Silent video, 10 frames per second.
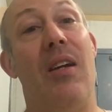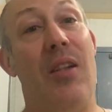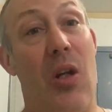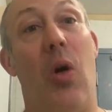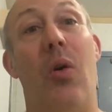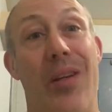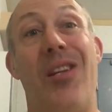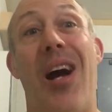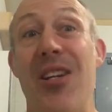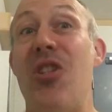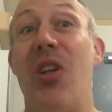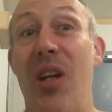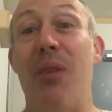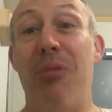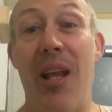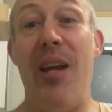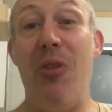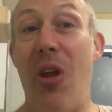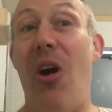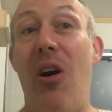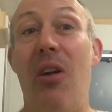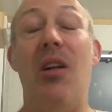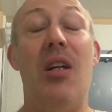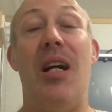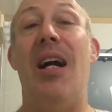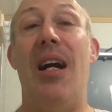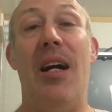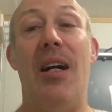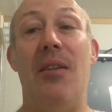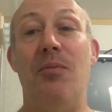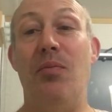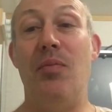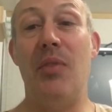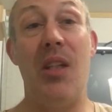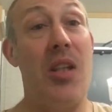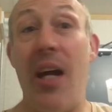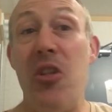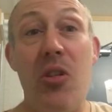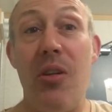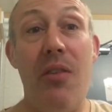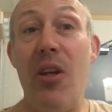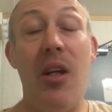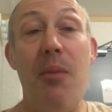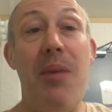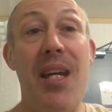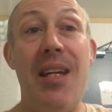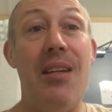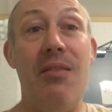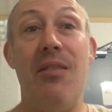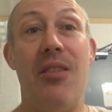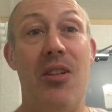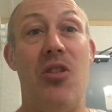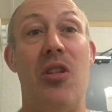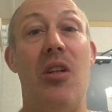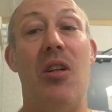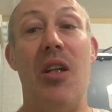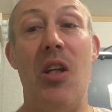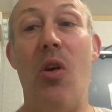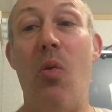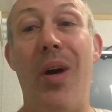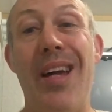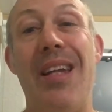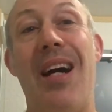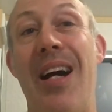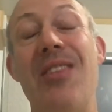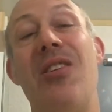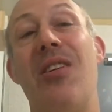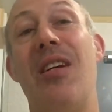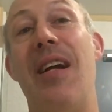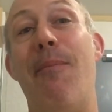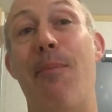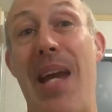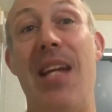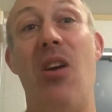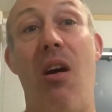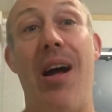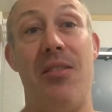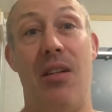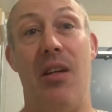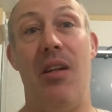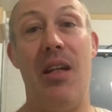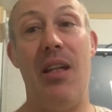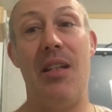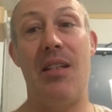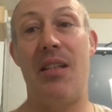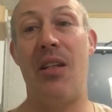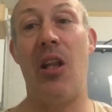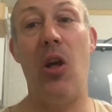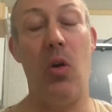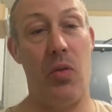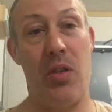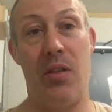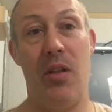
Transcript: you know, is Hischier going to play with Hall? Uh, is Hischier even going to make it this year? You know what? Hischier may not. It's close.